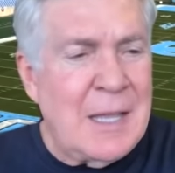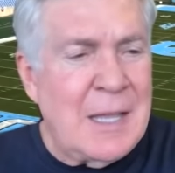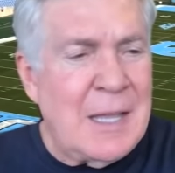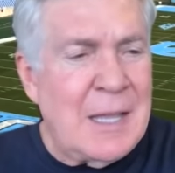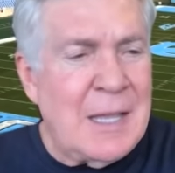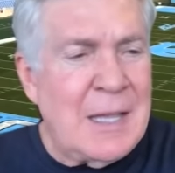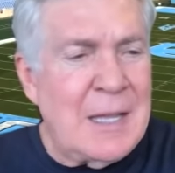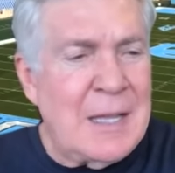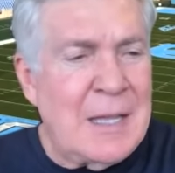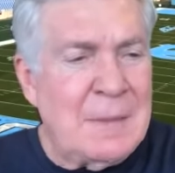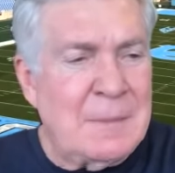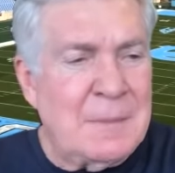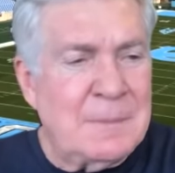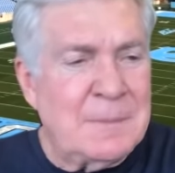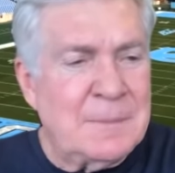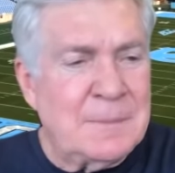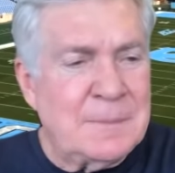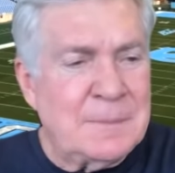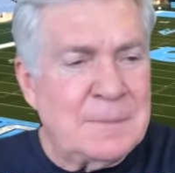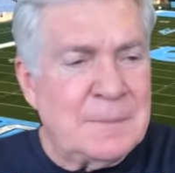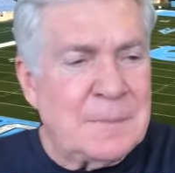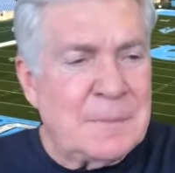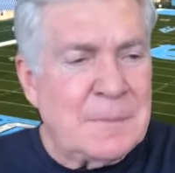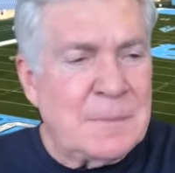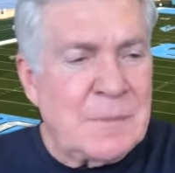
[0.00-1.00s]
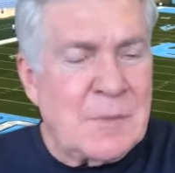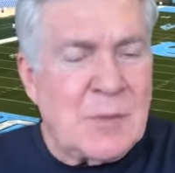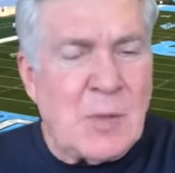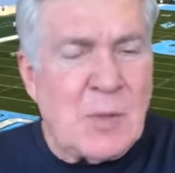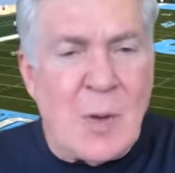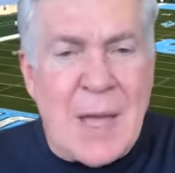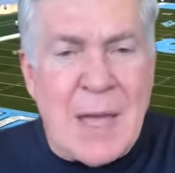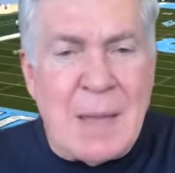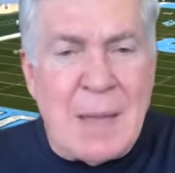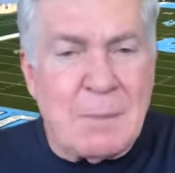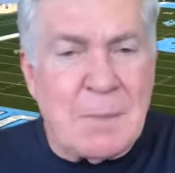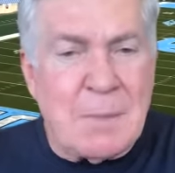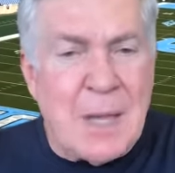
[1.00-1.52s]
Um, so
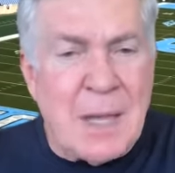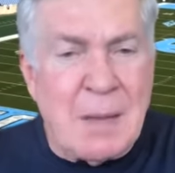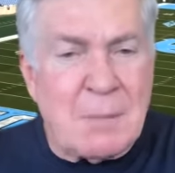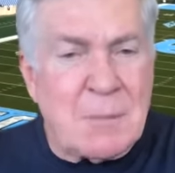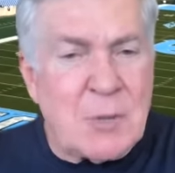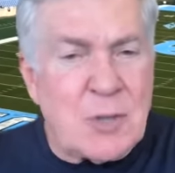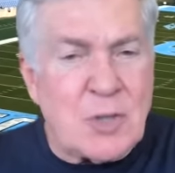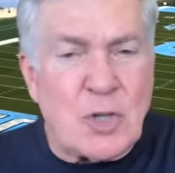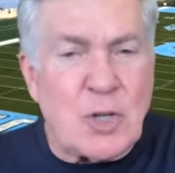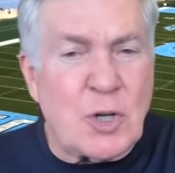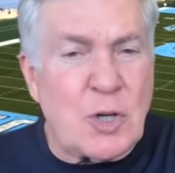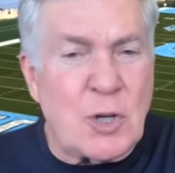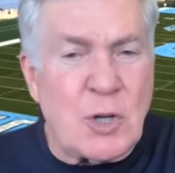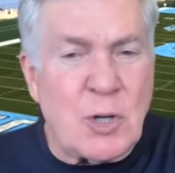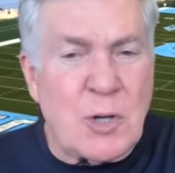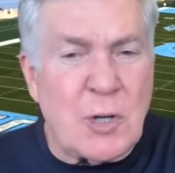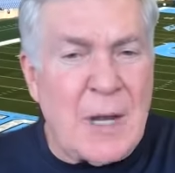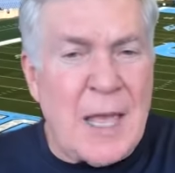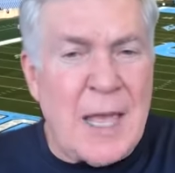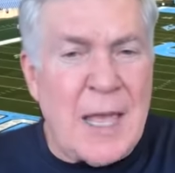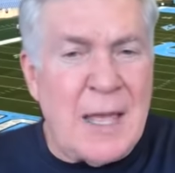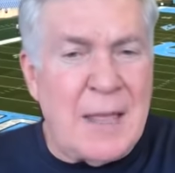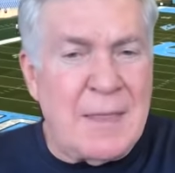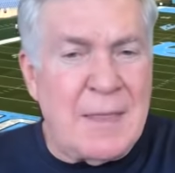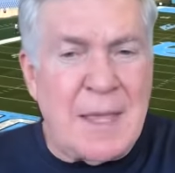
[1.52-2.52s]
I'm I'm sure now